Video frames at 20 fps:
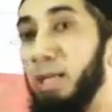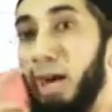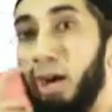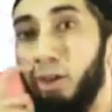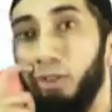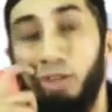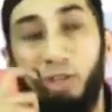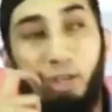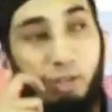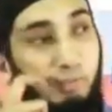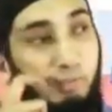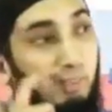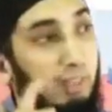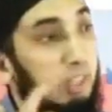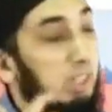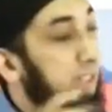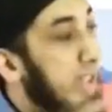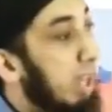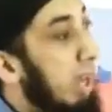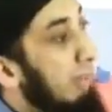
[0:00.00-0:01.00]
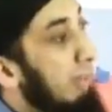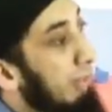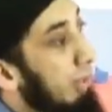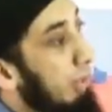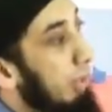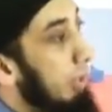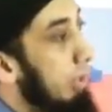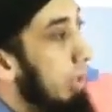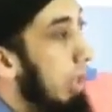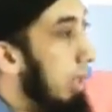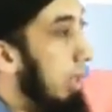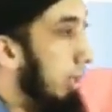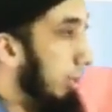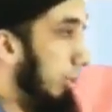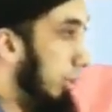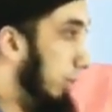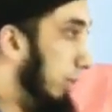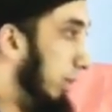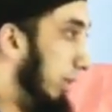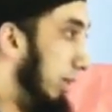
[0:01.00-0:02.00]
Now the philosophical
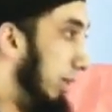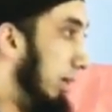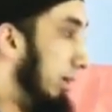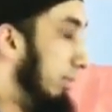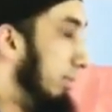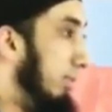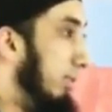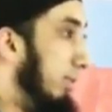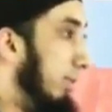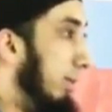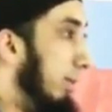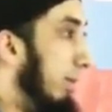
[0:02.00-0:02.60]
argument comes